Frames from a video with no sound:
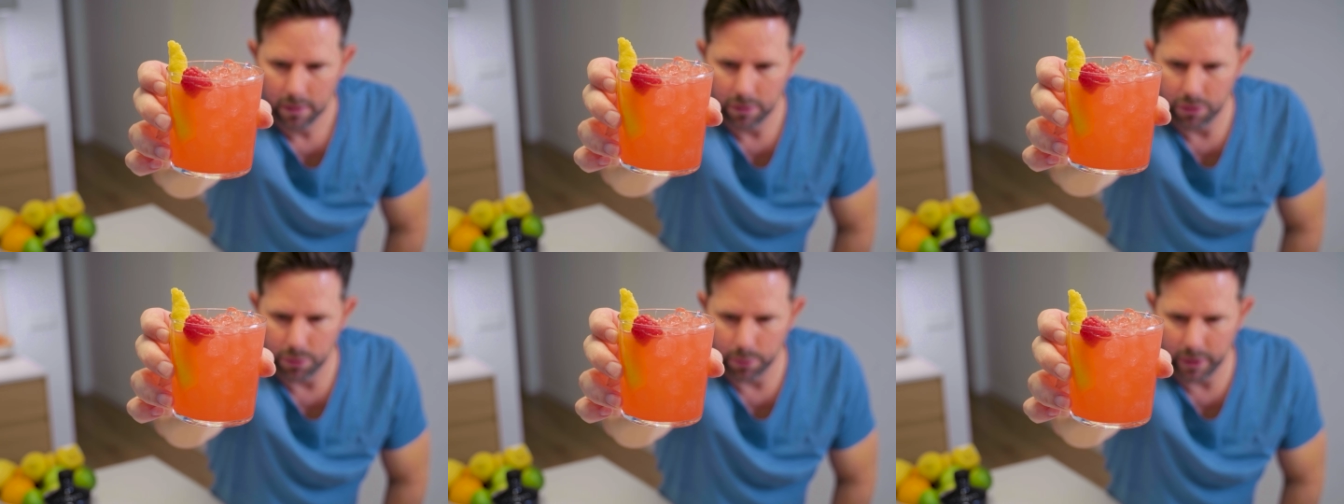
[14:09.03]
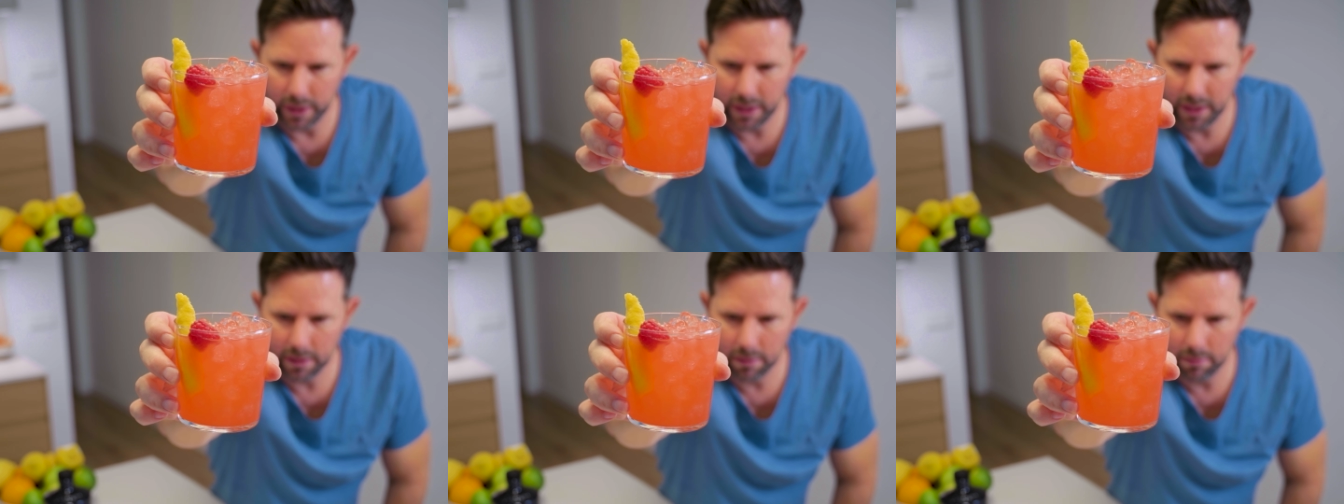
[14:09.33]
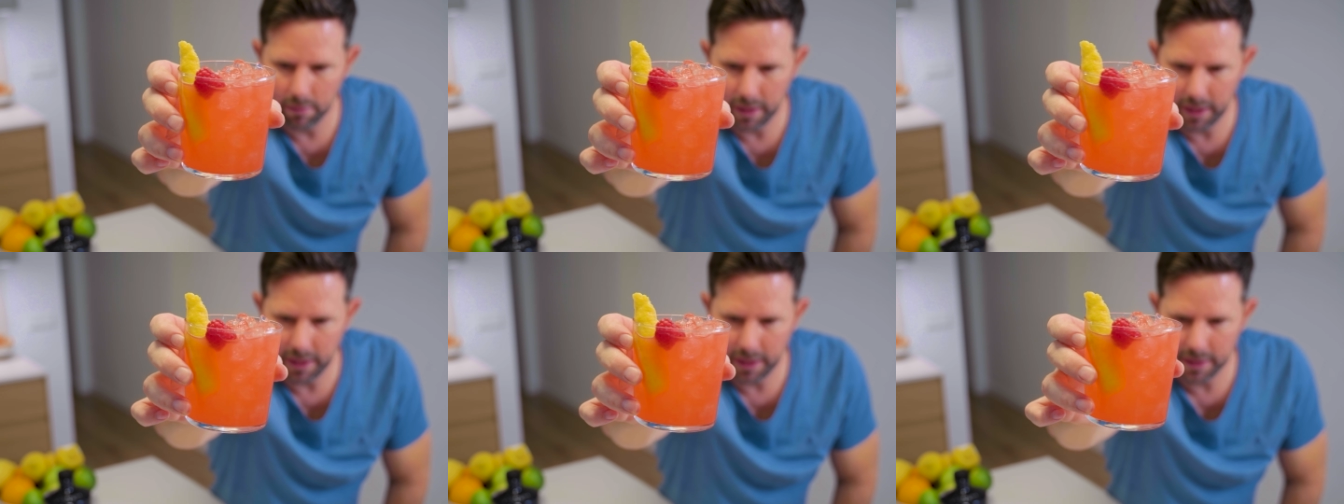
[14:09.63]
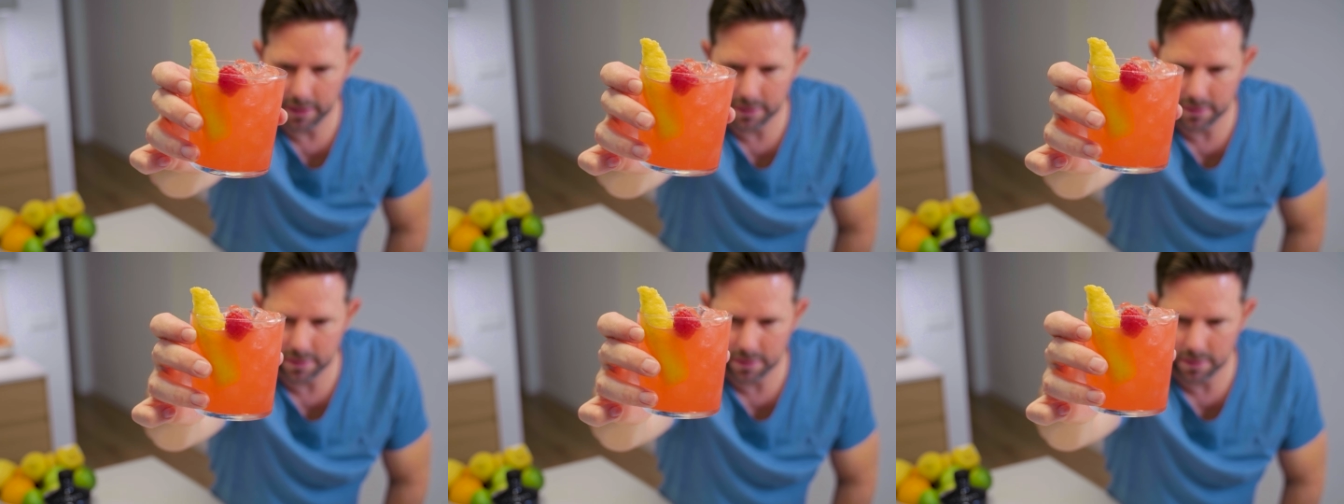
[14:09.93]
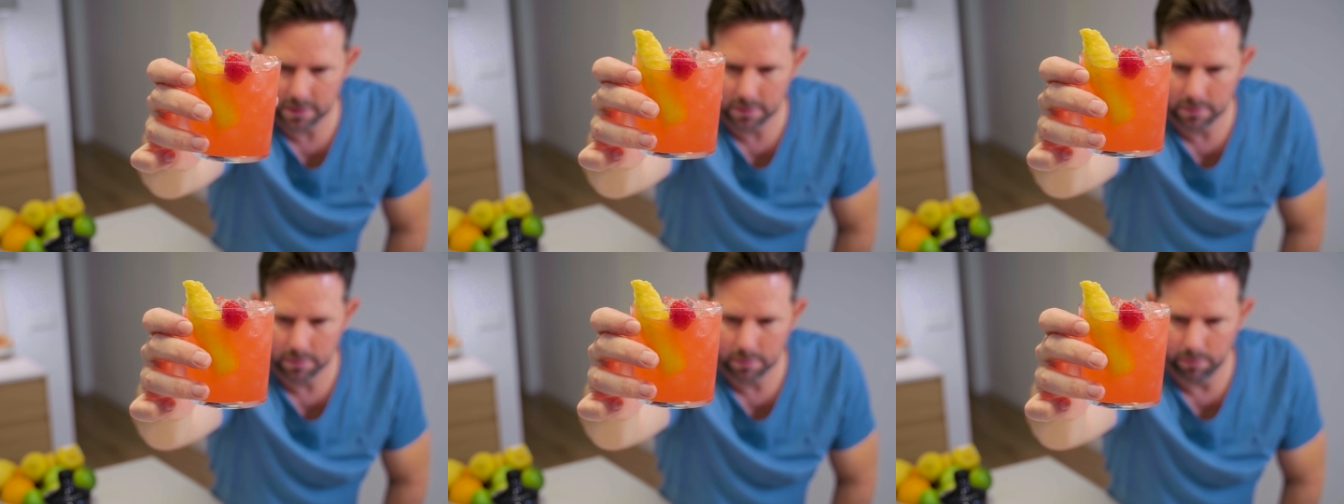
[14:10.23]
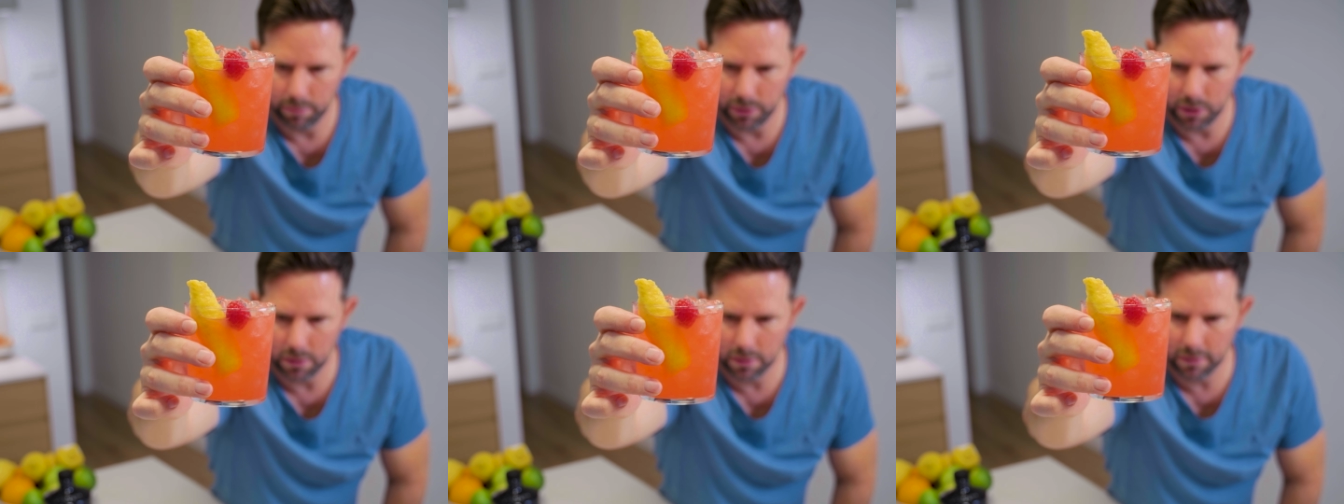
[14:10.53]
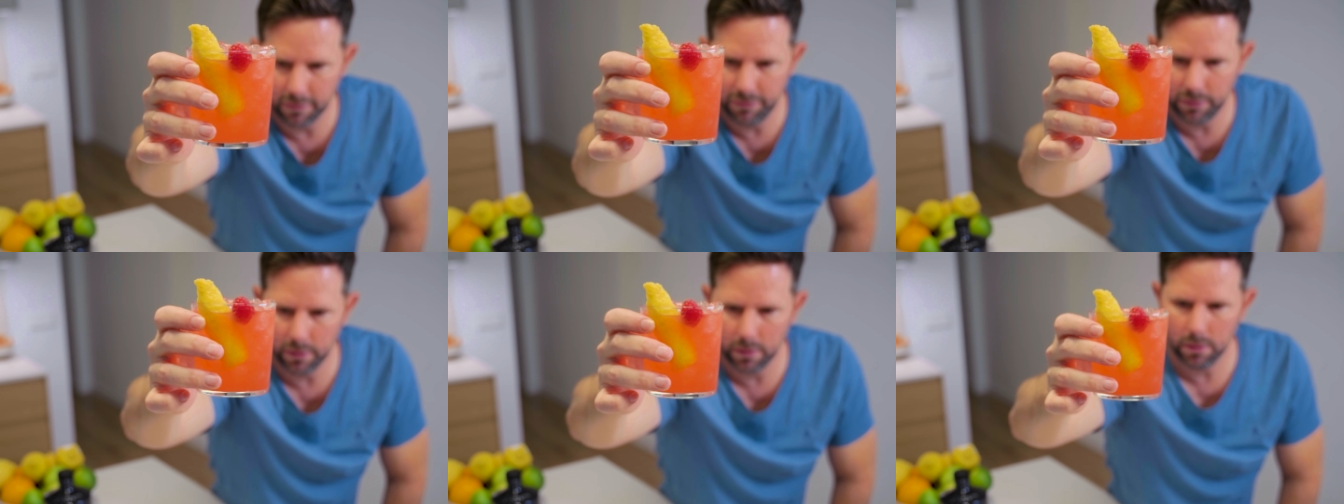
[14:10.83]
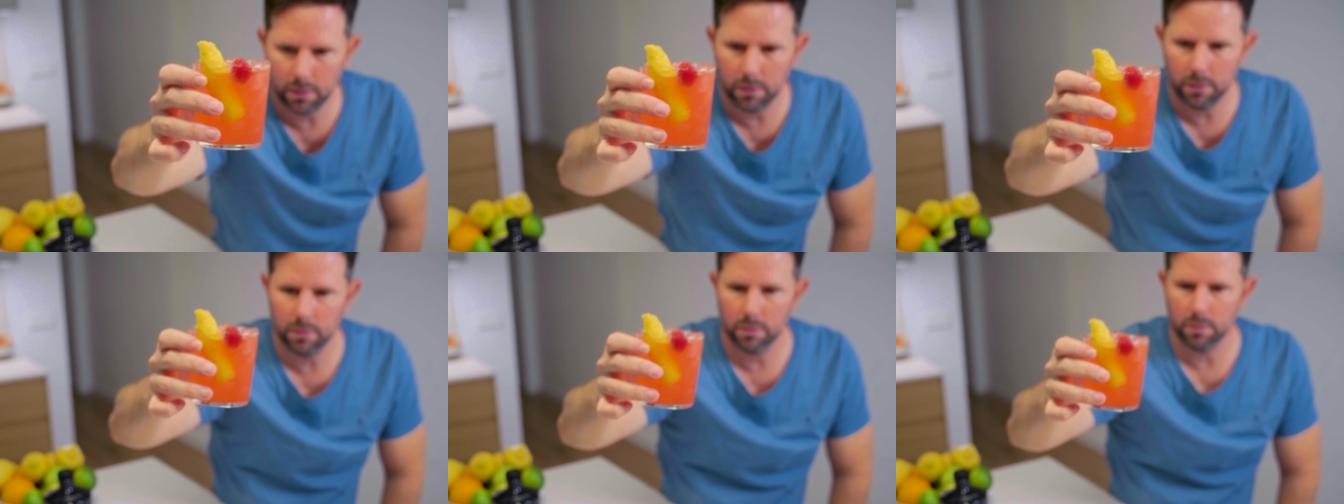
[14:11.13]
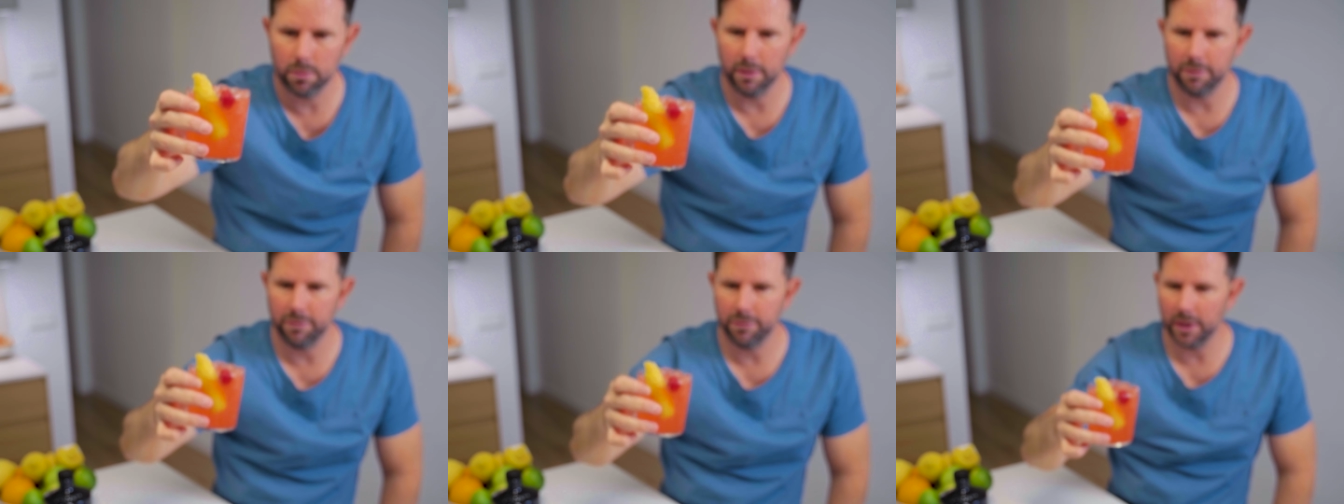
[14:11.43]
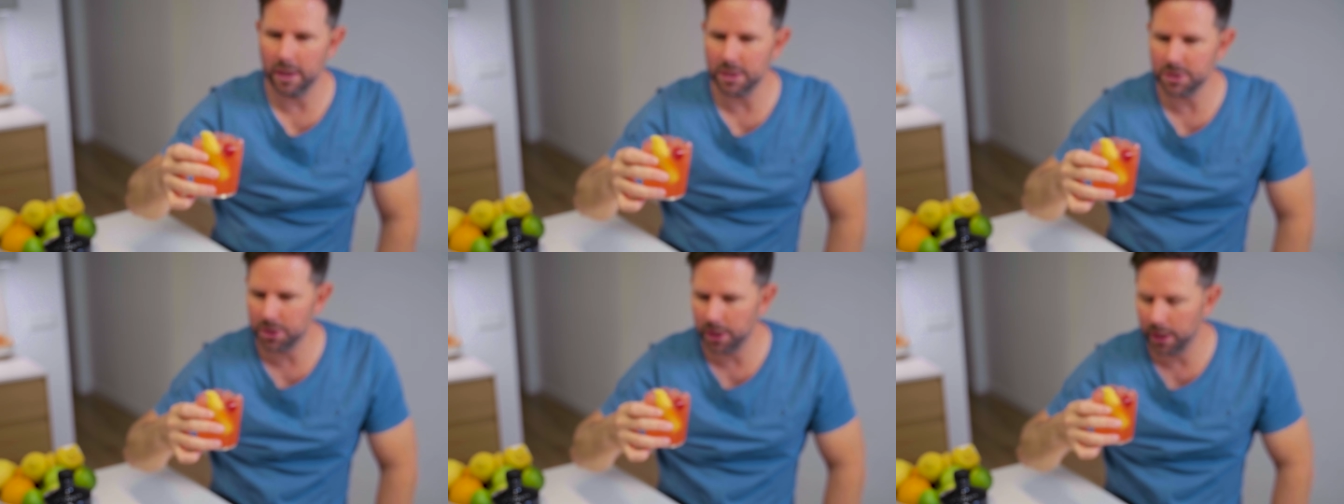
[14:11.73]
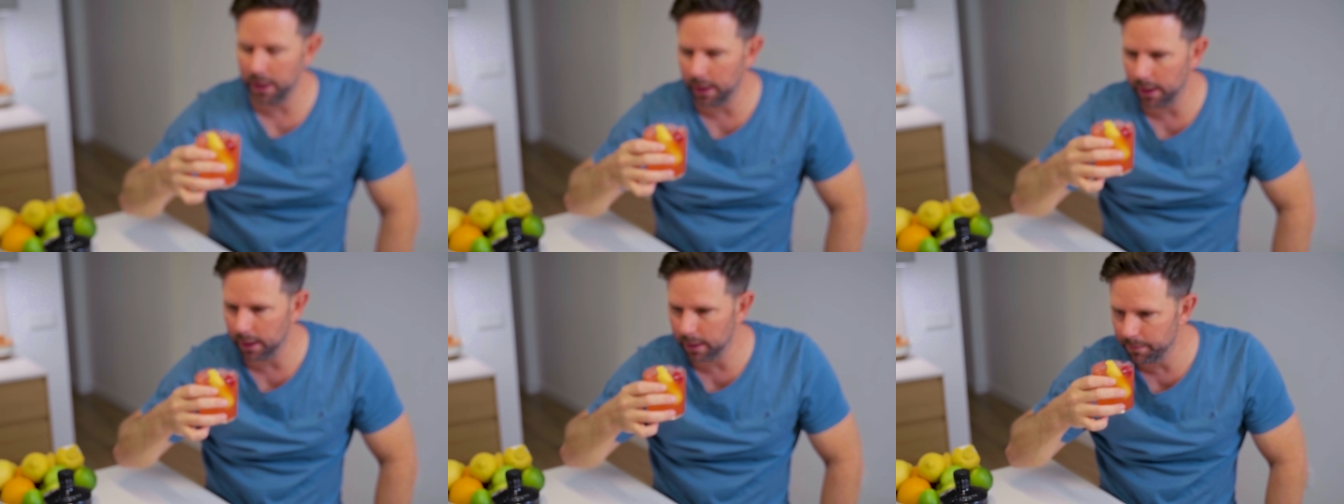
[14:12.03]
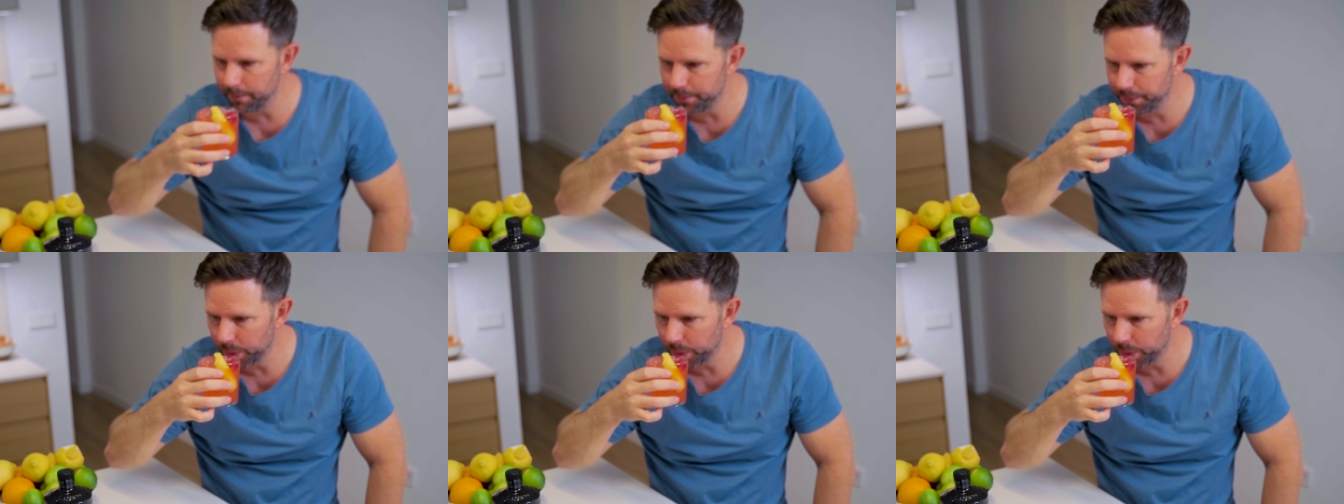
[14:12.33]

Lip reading: 3 ingredients, beautiful, refreshing.